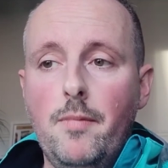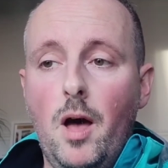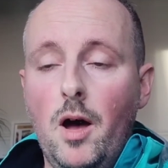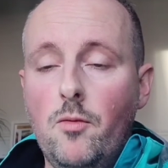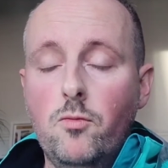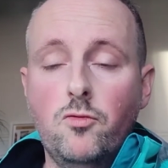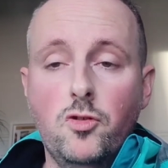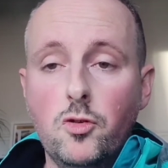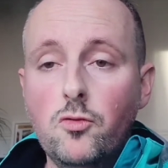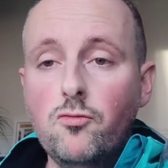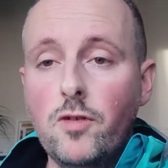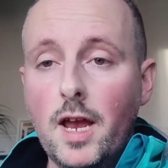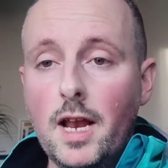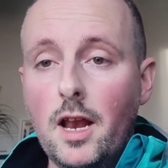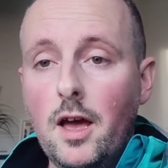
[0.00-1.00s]
I do
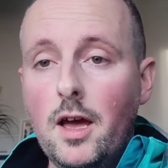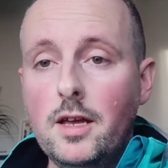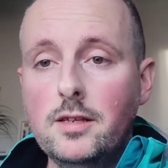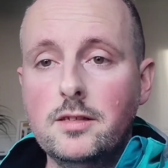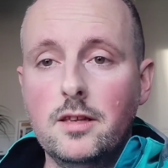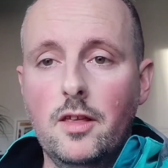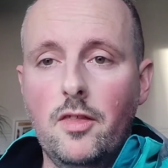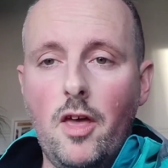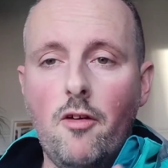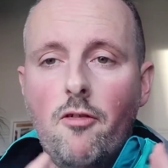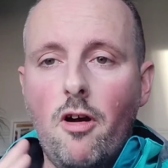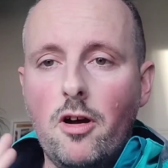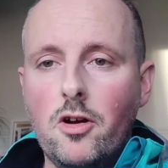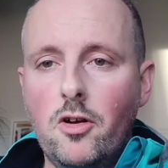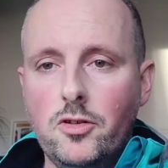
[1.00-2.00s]
realise that
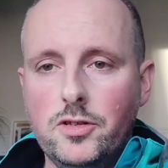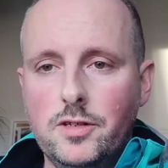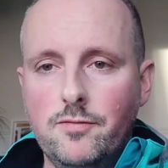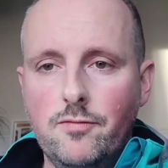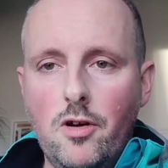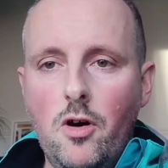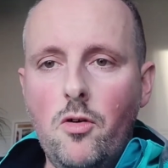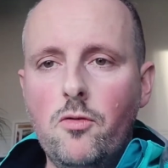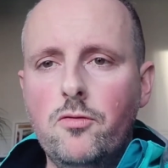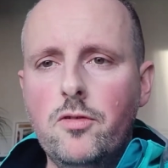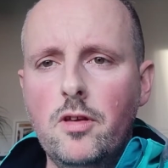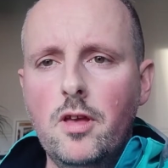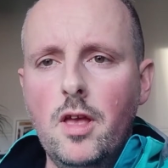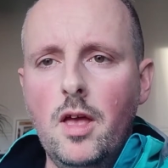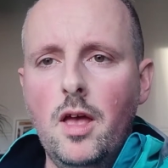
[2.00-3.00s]
there are costs
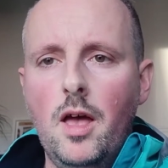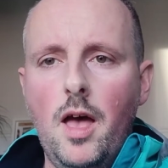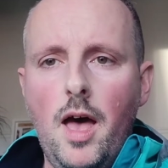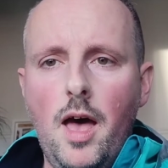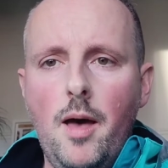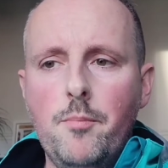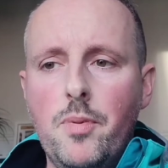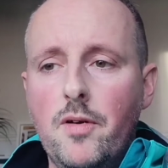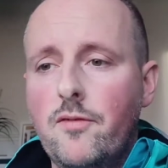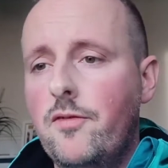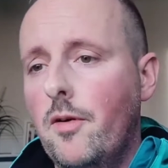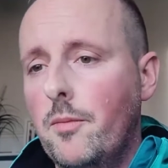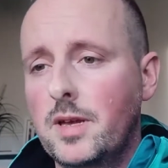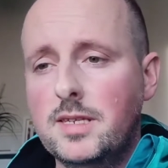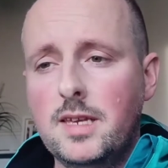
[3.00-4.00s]
involved, but
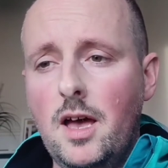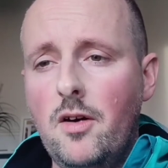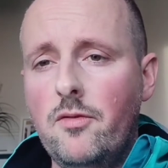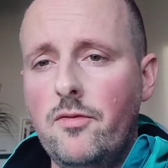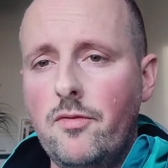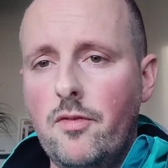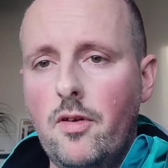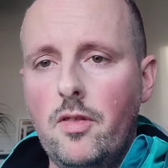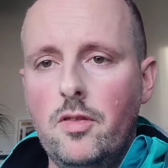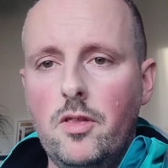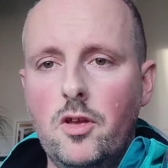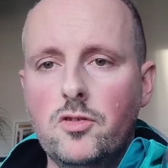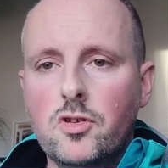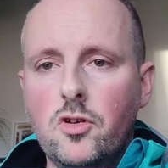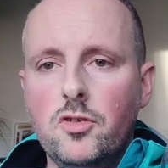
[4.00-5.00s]
for myself,
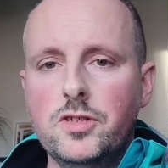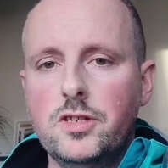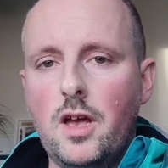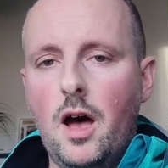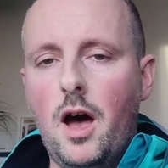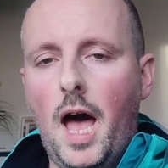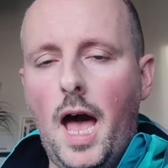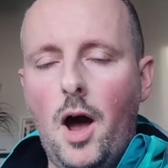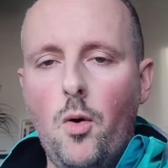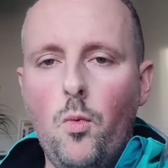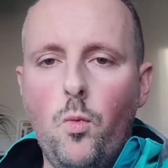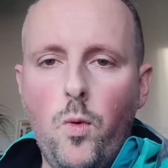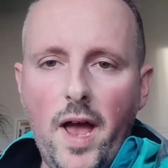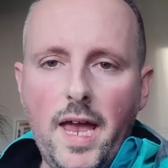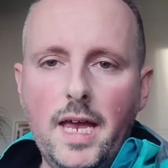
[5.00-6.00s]
those costs are
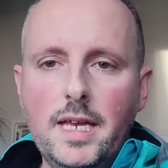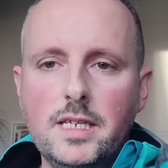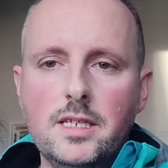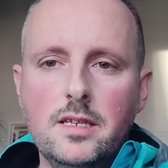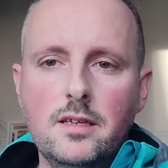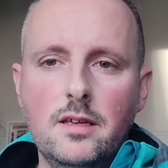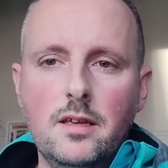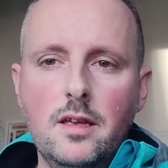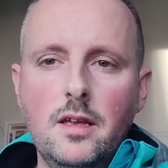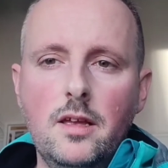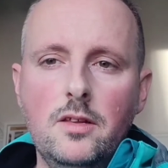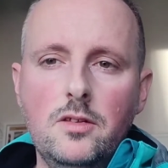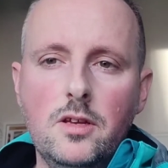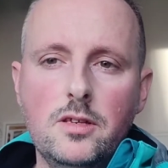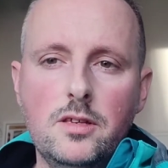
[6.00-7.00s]
outweighed
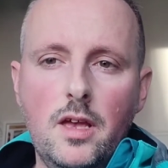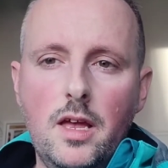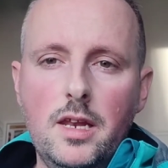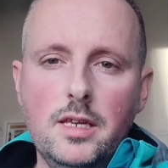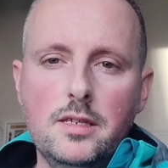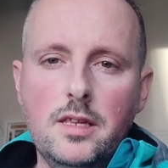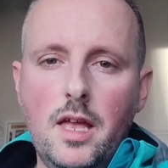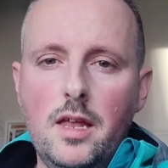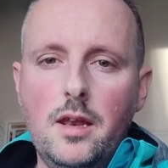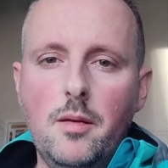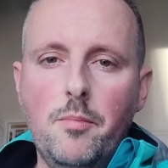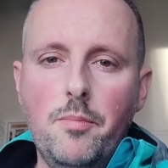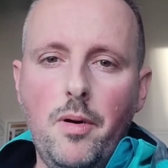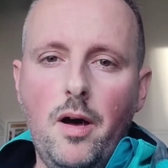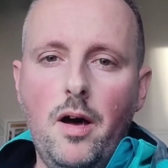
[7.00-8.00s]
to a certain
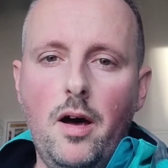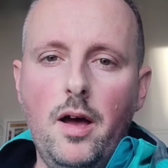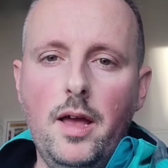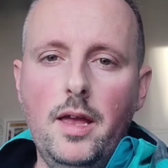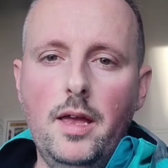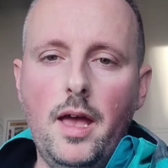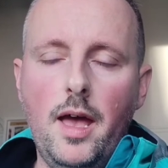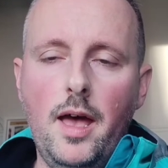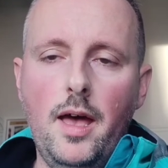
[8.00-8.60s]
extent by